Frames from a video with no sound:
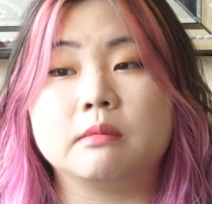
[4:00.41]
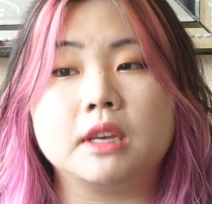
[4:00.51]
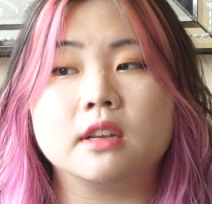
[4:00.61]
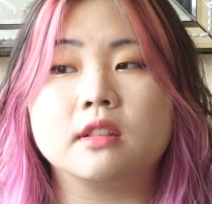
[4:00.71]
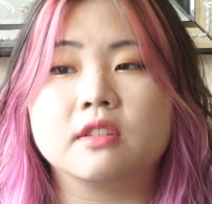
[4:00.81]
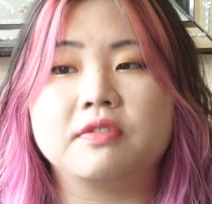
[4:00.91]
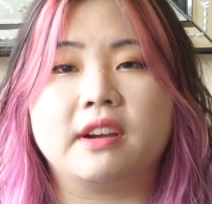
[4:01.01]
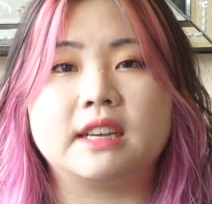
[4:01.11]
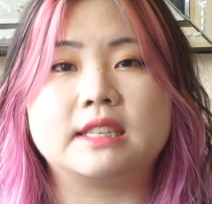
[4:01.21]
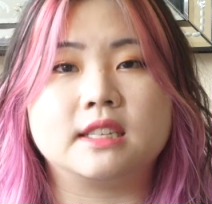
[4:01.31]
to me look
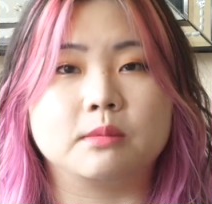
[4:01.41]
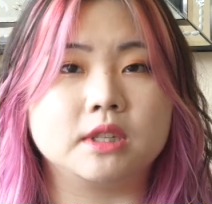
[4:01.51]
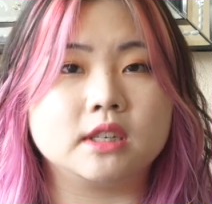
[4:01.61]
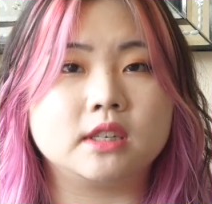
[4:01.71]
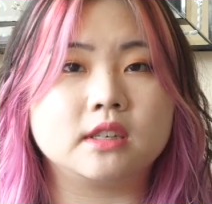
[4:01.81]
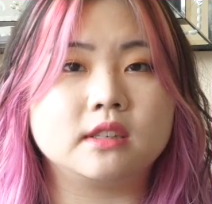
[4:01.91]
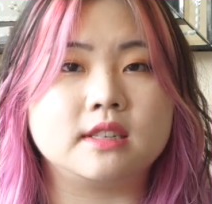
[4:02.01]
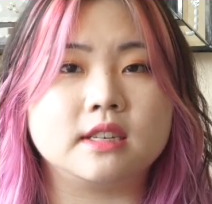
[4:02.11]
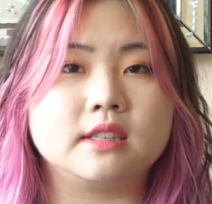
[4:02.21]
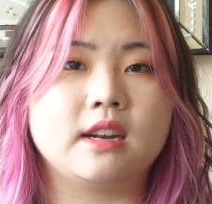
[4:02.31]
very similar
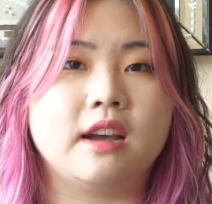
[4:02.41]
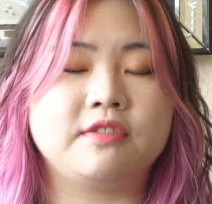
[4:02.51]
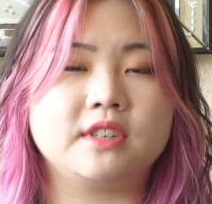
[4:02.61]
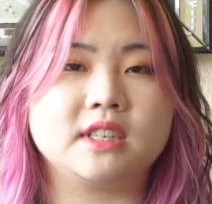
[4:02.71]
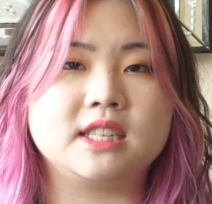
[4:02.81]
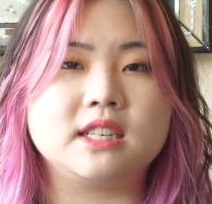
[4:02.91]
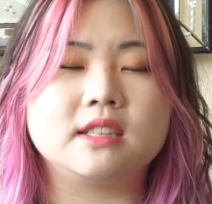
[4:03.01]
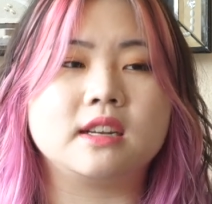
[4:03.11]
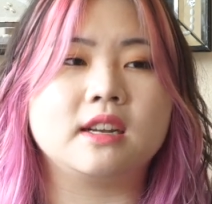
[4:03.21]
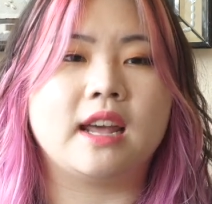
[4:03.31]
season after
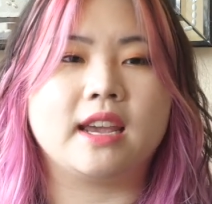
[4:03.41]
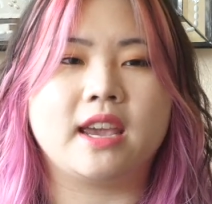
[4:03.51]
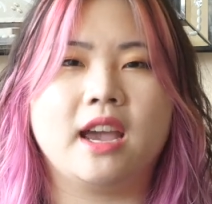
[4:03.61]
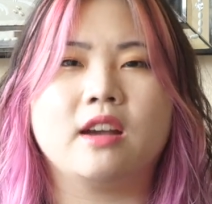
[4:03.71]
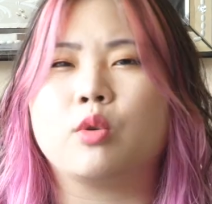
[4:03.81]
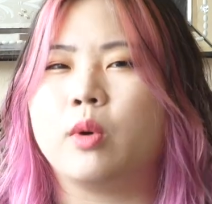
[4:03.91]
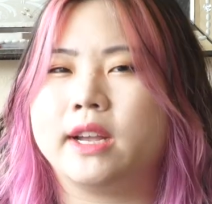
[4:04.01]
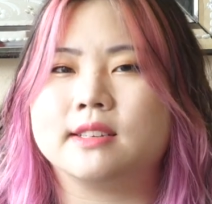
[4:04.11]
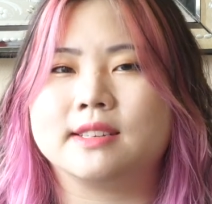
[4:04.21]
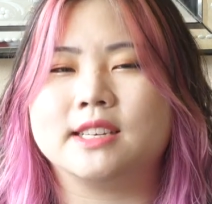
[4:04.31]
season. I can't
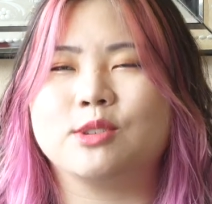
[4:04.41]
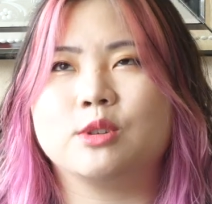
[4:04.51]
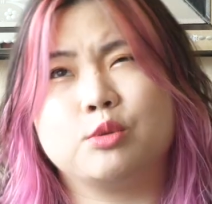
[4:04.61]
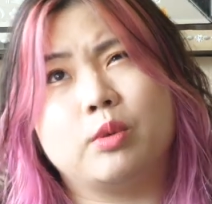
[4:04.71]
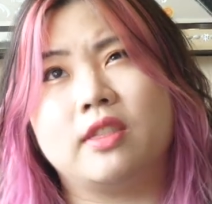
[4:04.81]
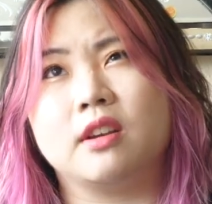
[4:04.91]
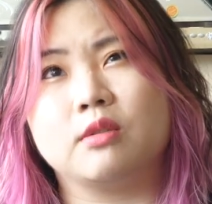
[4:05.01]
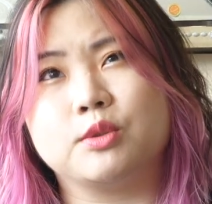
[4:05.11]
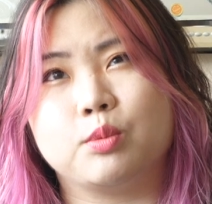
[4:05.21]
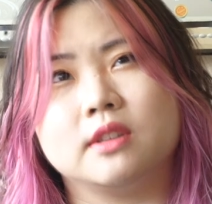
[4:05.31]
quite distinguish when there
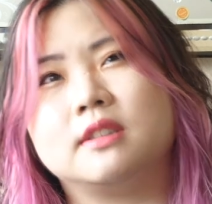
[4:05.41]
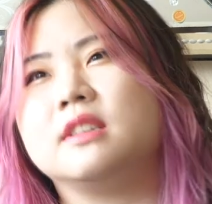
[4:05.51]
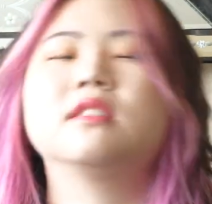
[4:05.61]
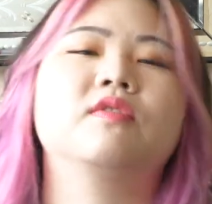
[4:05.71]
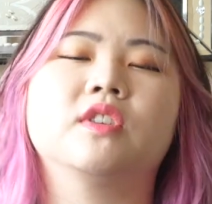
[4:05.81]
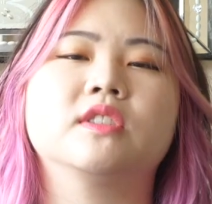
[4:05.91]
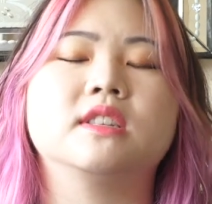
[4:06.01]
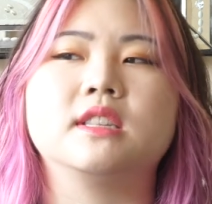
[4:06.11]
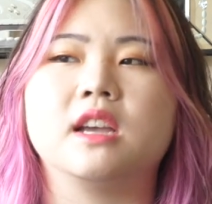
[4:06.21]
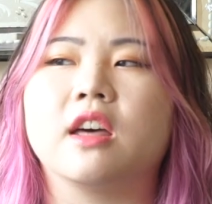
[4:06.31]
was one season
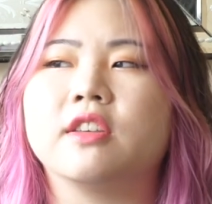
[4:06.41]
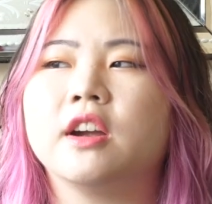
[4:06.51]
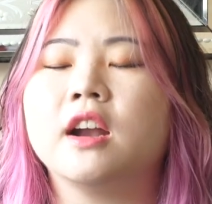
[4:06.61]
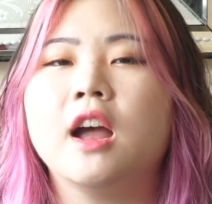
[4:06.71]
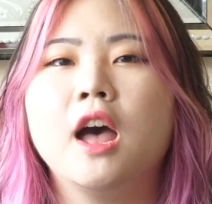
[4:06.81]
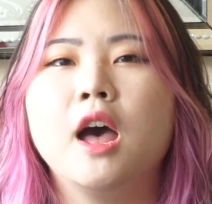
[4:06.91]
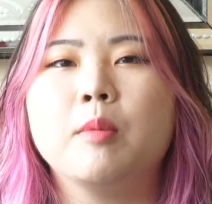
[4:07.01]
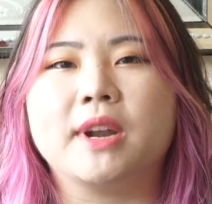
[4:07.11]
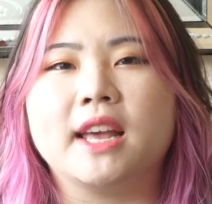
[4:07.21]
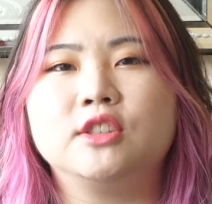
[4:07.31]
versus the other,
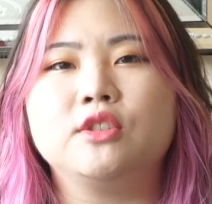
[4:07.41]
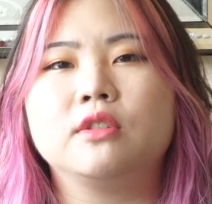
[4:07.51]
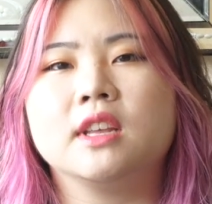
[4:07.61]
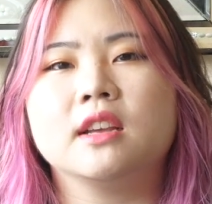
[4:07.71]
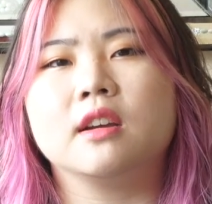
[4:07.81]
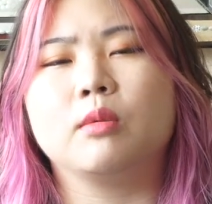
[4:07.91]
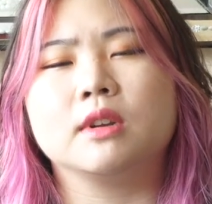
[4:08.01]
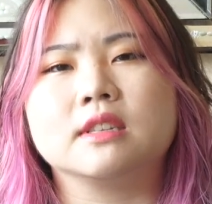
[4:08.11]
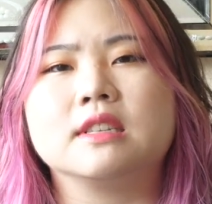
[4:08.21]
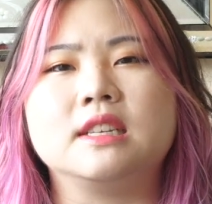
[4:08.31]
but I do think there
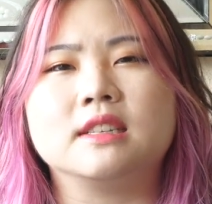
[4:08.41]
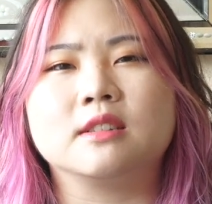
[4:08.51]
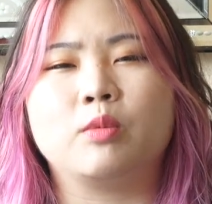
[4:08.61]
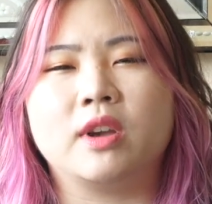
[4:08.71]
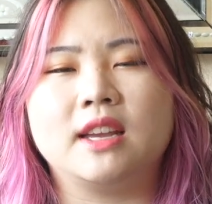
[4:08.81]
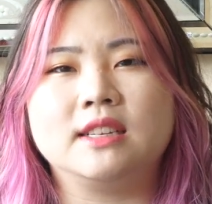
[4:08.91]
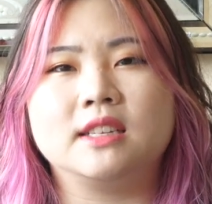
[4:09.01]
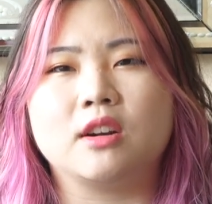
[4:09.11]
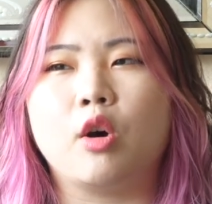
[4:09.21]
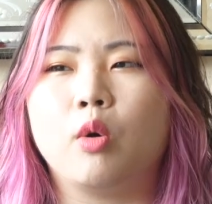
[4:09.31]
was a season where they
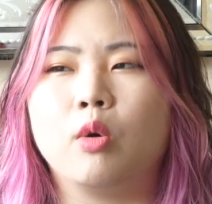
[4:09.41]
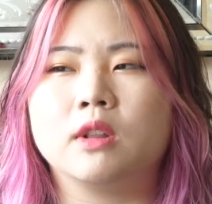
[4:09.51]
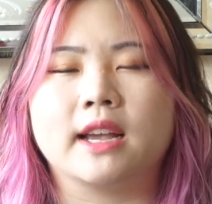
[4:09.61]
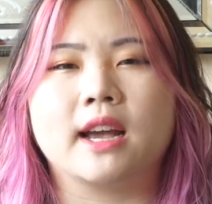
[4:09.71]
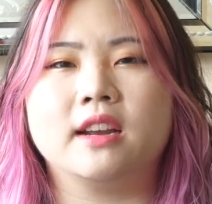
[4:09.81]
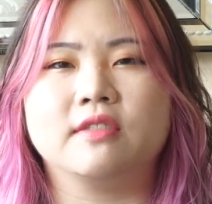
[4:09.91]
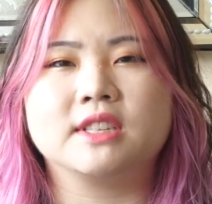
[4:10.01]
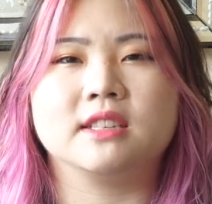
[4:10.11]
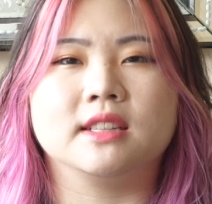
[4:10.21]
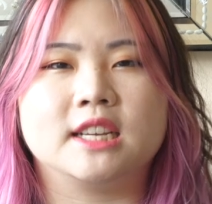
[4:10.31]
did a whole kind of
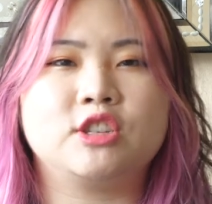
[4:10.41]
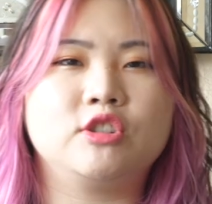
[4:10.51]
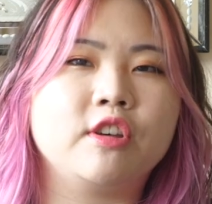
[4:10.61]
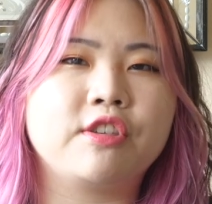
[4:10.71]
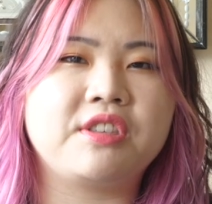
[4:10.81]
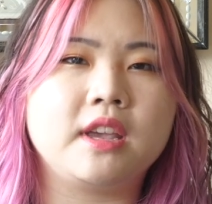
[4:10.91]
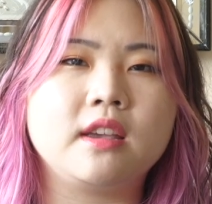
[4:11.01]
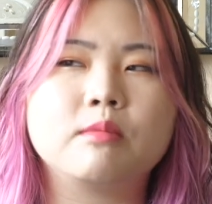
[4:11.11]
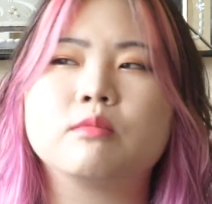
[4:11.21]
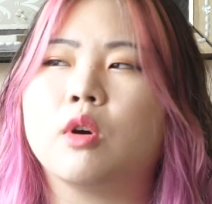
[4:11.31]
celestial
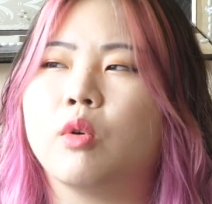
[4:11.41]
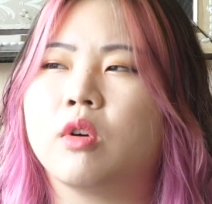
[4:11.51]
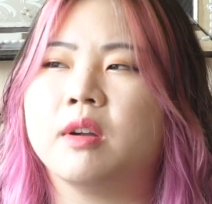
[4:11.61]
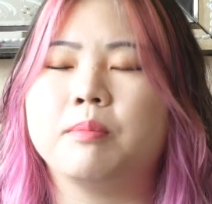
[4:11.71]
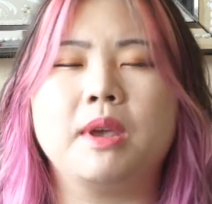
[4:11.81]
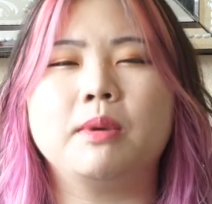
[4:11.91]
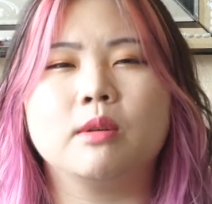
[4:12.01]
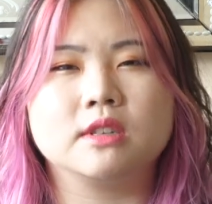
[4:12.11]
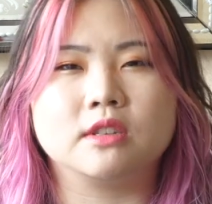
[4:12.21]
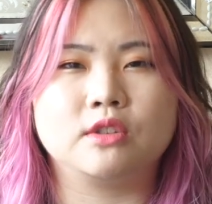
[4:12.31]
theme, or maybe
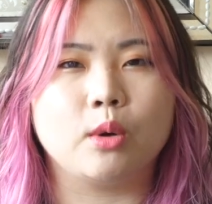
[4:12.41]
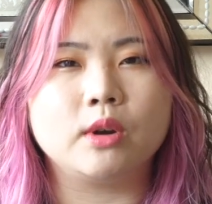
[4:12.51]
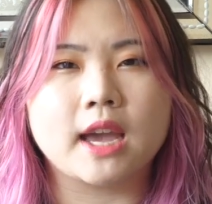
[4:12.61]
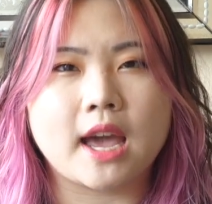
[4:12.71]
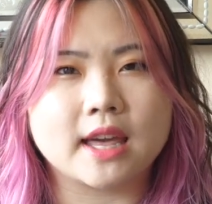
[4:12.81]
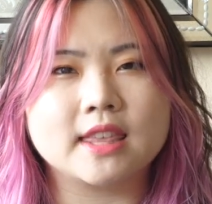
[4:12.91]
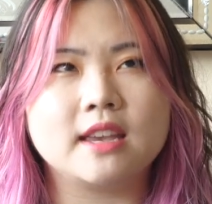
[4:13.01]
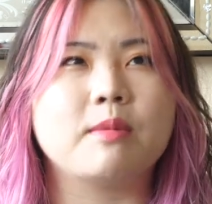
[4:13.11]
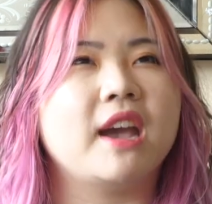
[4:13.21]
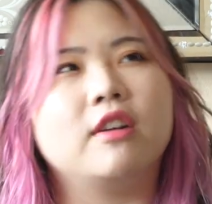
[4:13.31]
it was a zodiac
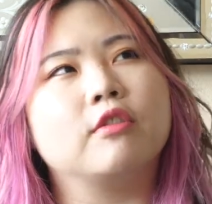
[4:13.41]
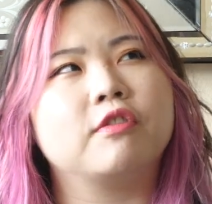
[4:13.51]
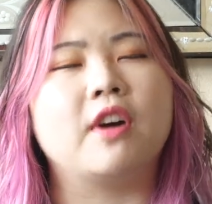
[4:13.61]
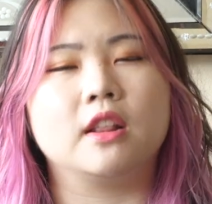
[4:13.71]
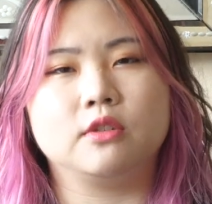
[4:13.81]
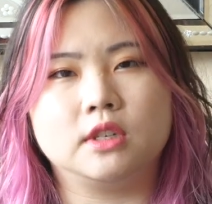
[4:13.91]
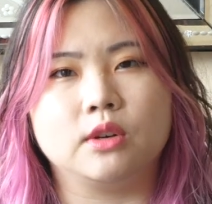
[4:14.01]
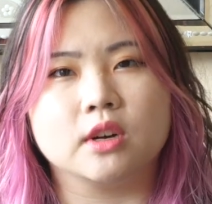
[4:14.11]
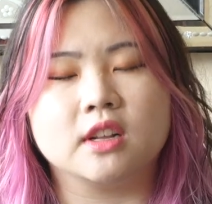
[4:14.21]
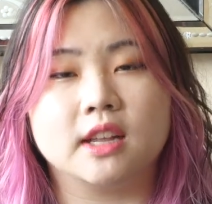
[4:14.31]
theme. I don't follow
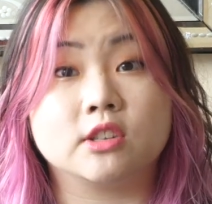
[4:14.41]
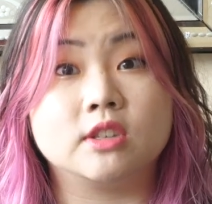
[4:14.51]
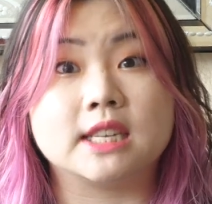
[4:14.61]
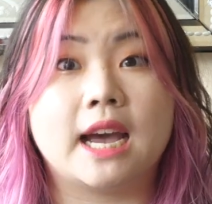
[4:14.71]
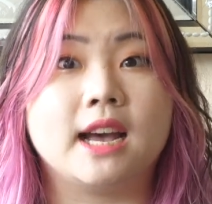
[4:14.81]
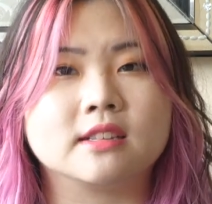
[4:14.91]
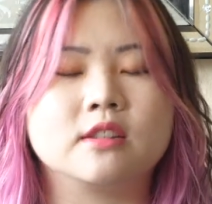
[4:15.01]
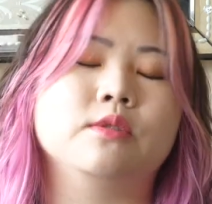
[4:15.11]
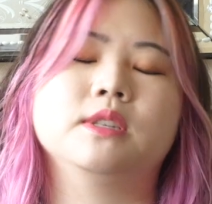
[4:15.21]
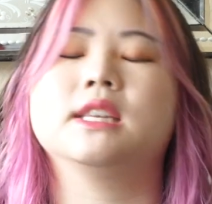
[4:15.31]
Dior collections as
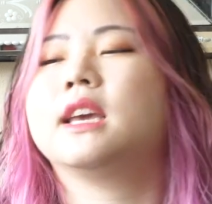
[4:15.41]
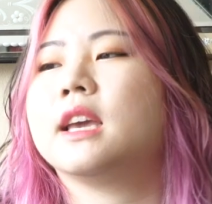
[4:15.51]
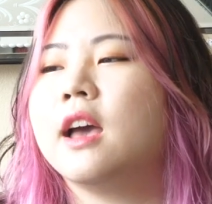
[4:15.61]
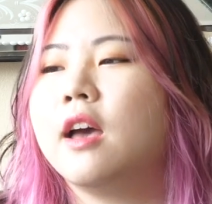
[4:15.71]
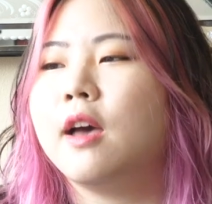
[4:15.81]
closely,